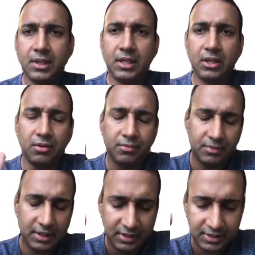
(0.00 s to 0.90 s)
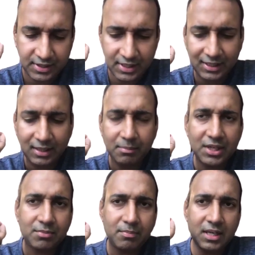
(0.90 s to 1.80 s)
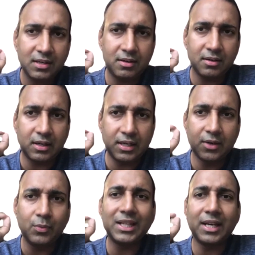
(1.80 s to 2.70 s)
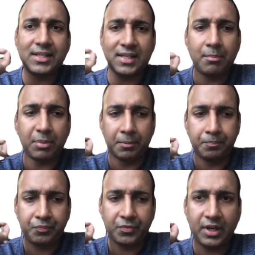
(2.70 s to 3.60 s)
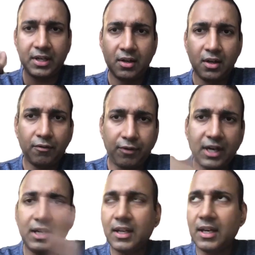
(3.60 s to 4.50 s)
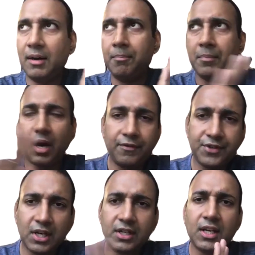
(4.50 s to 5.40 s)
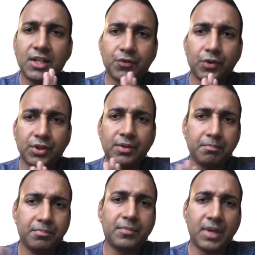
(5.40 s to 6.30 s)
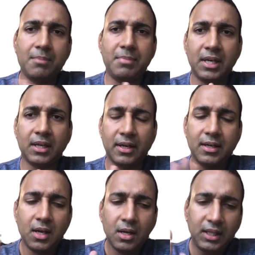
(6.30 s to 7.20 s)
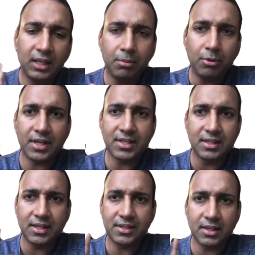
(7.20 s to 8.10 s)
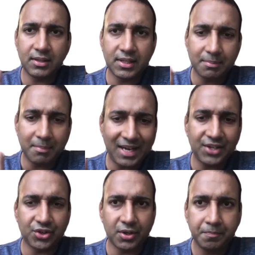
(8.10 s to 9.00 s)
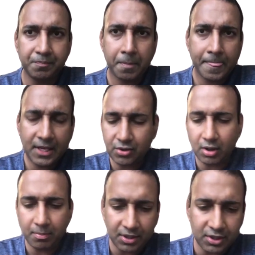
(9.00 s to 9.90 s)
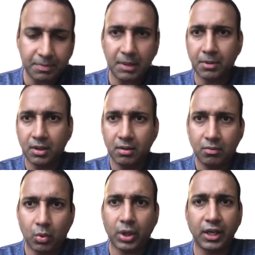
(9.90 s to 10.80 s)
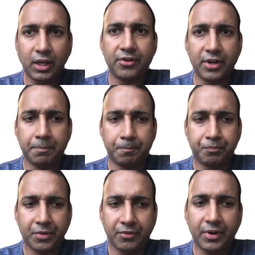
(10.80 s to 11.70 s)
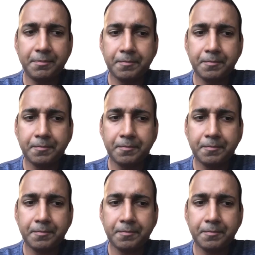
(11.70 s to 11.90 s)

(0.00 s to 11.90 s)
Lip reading: You know, this is, I think, best made clear with an example, right? Forget artificial intelligence for the time being, right? Think about it as there's a manager. He's got a bunch of people working under him, right?